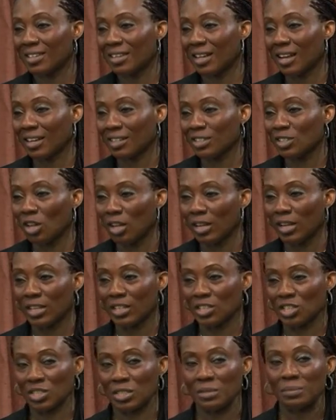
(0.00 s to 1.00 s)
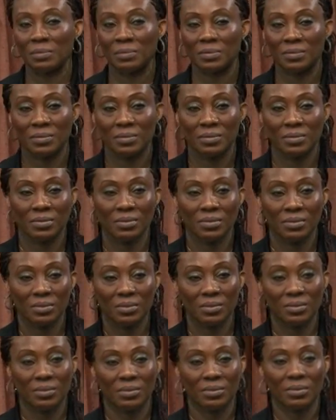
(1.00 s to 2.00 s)
acknowledge him.
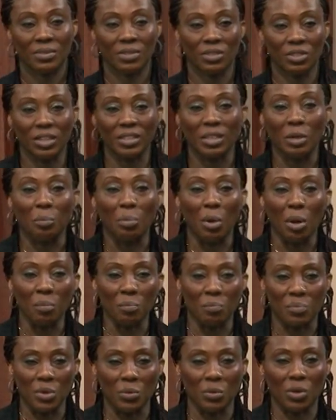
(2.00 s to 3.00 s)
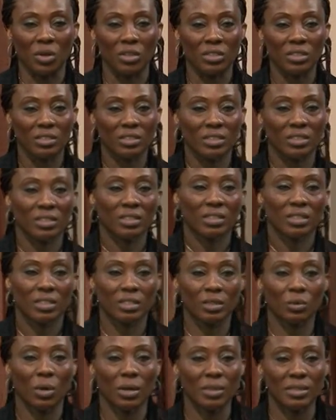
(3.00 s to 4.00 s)
Not a bumpy one.
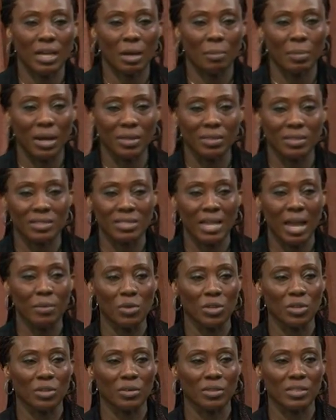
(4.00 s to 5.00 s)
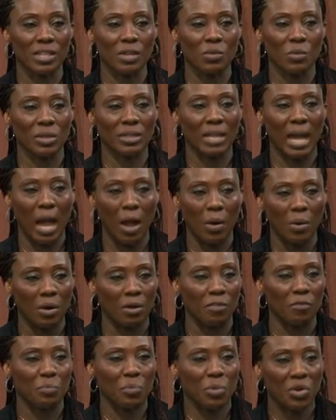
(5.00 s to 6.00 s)
The one that by the time, you know, say 1 hour
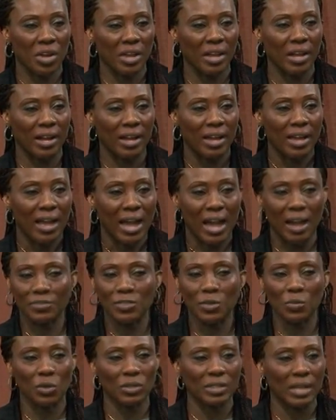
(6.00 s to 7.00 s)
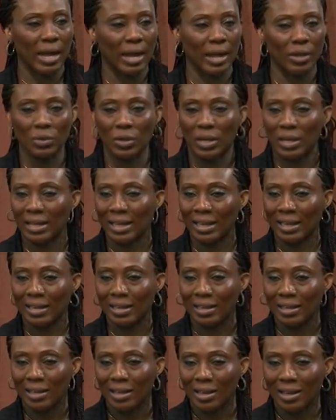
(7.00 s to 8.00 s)
of prayer, after 1 hour you are
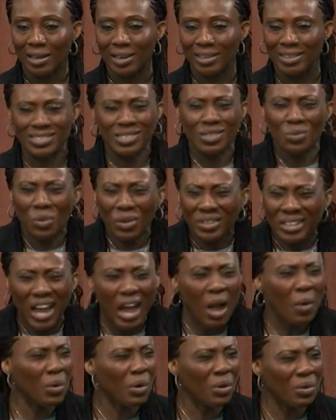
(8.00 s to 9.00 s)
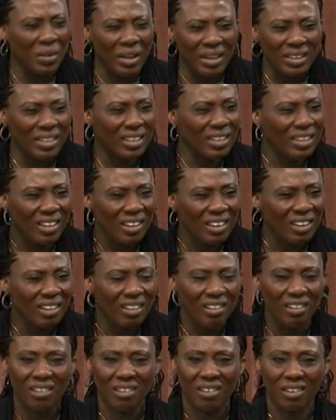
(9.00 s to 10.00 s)
like, is it 1 hour already?
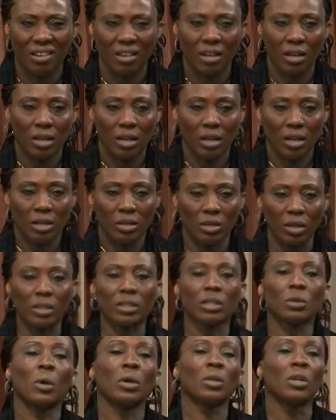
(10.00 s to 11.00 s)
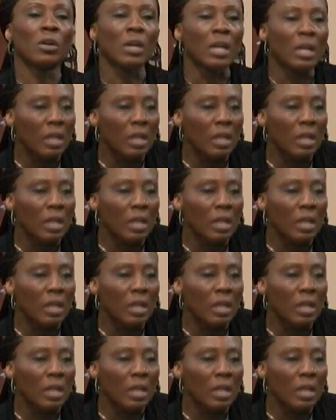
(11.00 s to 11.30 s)
Not the one.